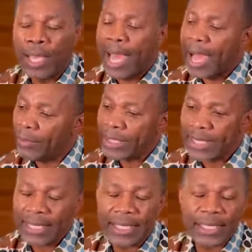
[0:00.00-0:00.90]
I want to
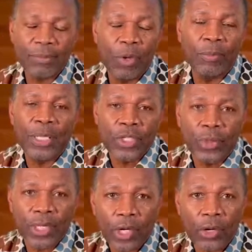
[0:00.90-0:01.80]
take this moment to
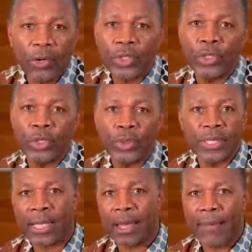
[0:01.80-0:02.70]
encourage you to
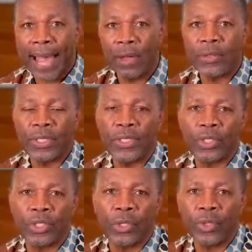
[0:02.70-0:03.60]
come out to the
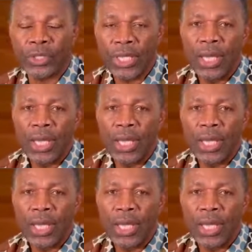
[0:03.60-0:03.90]
church